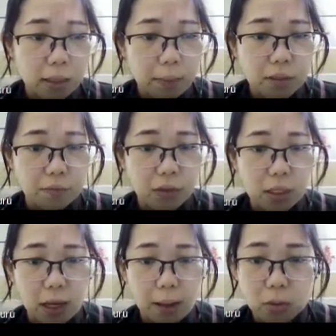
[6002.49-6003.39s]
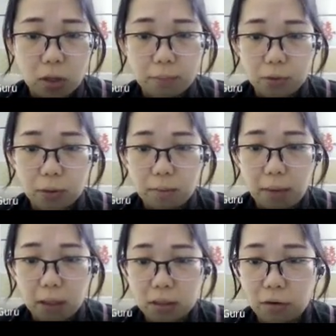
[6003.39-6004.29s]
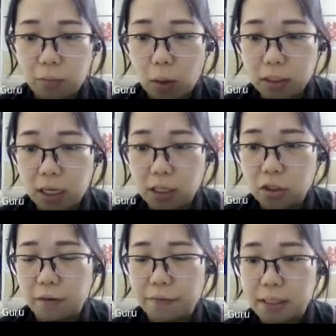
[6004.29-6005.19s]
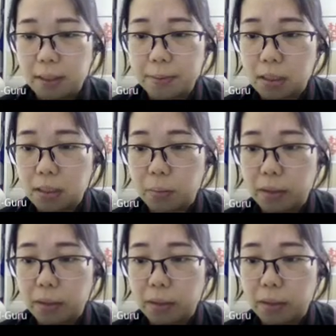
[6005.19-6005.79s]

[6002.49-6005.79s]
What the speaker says: amount of heat absorbed during melting of 1 kg of substance